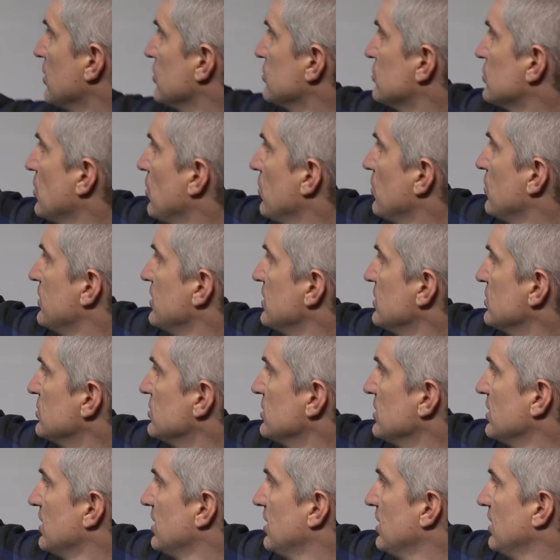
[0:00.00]
So
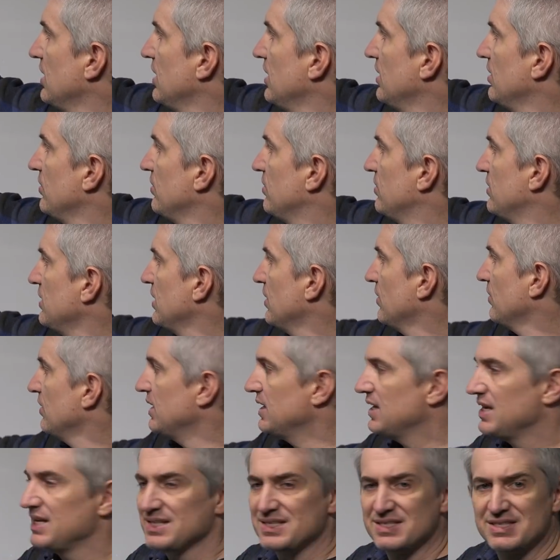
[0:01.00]
this, in
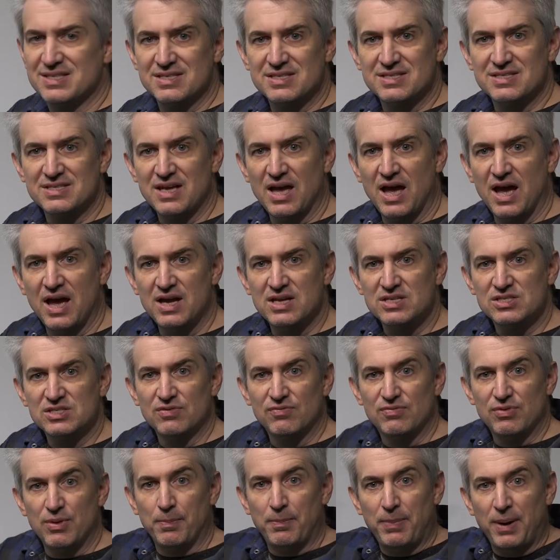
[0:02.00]
theory, is the size
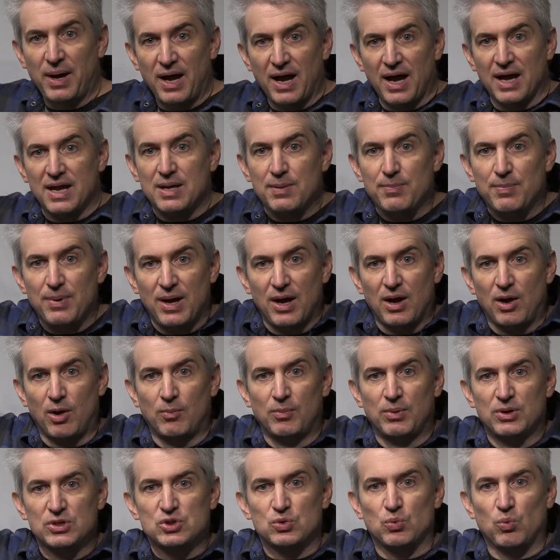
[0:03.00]
of the pipe,
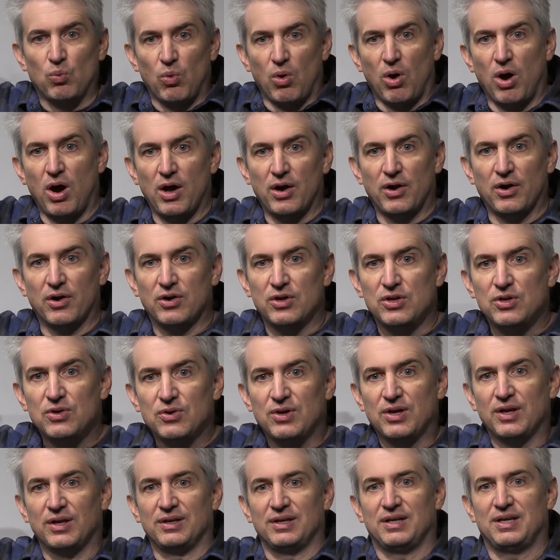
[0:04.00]
how much water
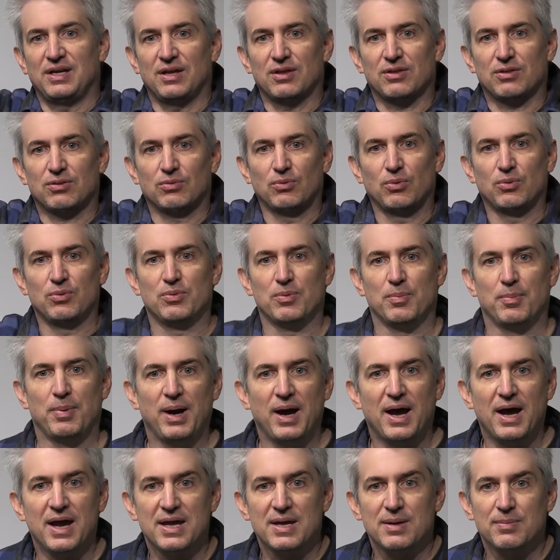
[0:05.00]
you can get through the
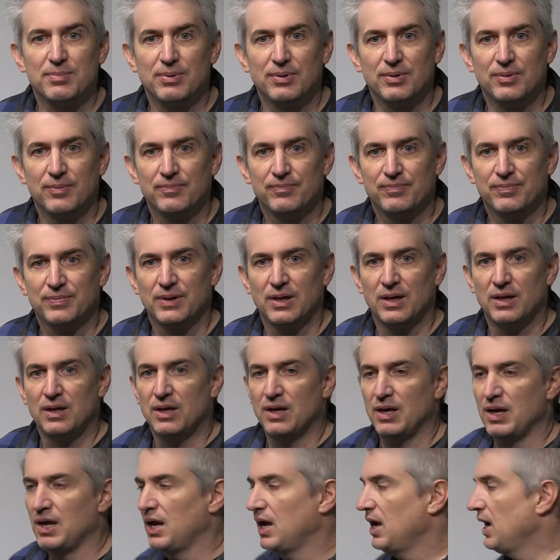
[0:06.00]
pipe.
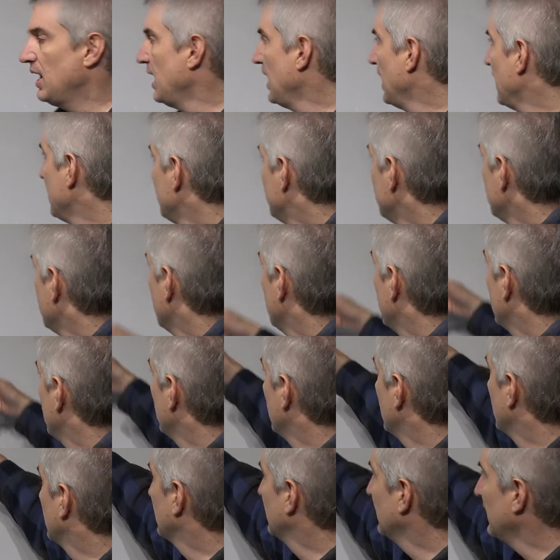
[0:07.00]
And
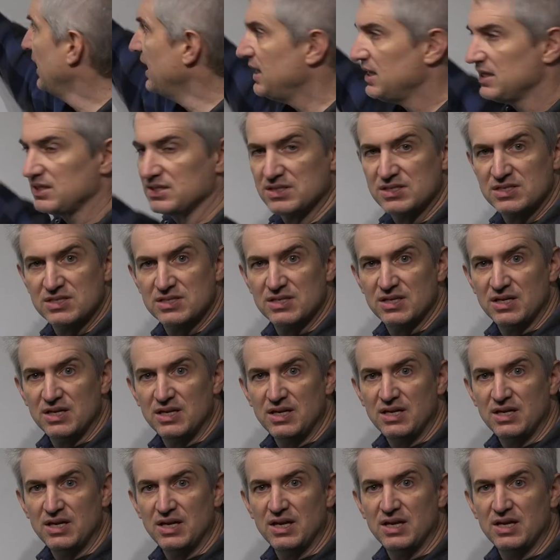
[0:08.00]
then
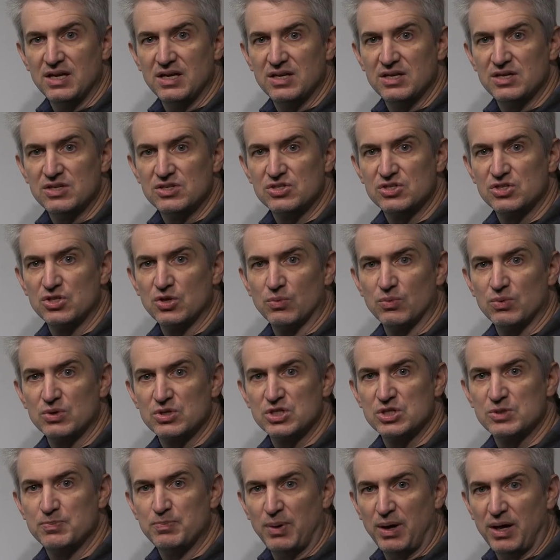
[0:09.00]
latency is the
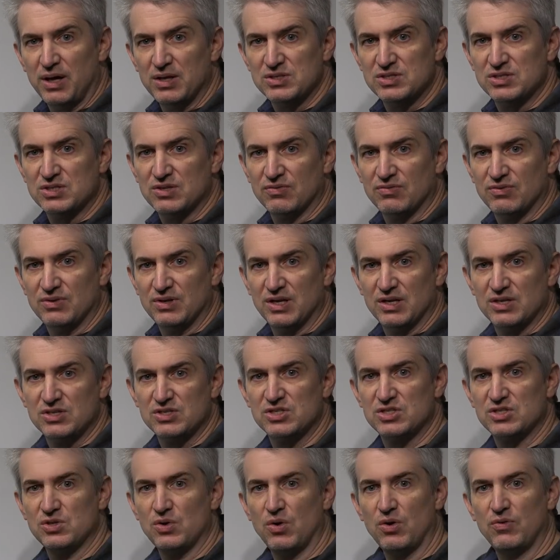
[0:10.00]
responsiveness.
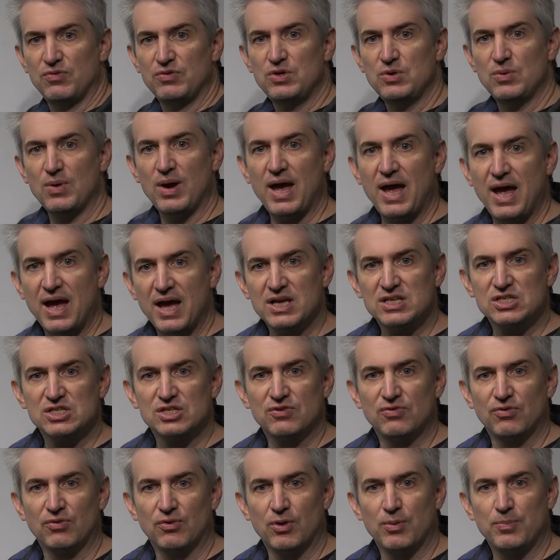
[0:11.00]
So if you
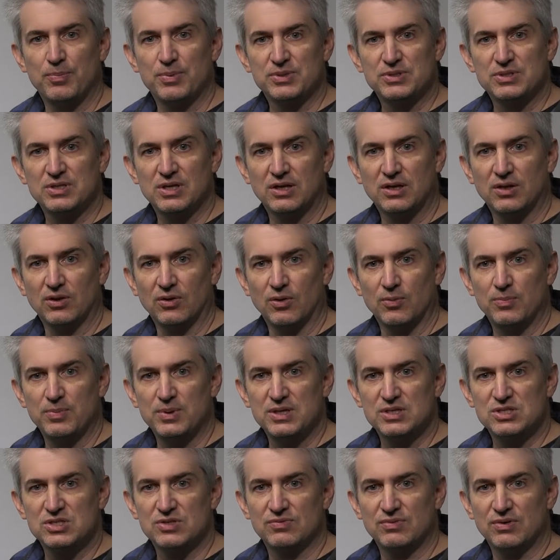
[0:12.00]
ask for a particular
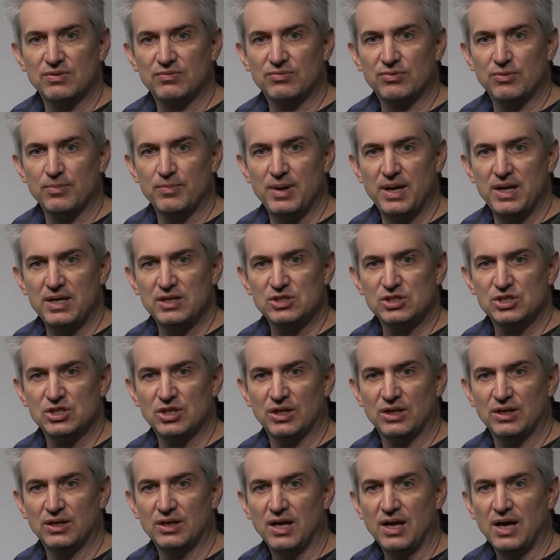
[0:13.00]
piece of
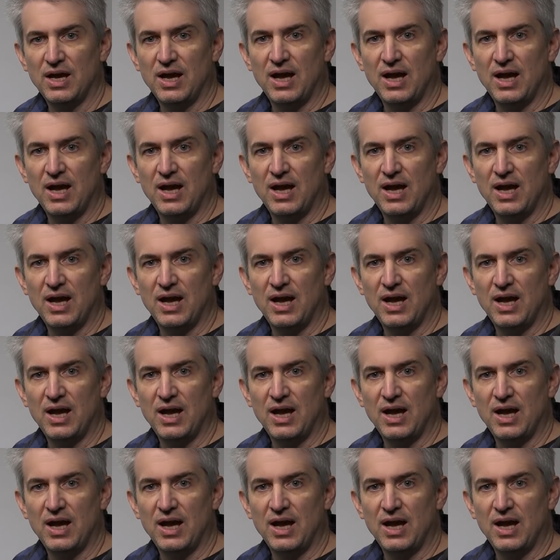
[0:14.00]
information,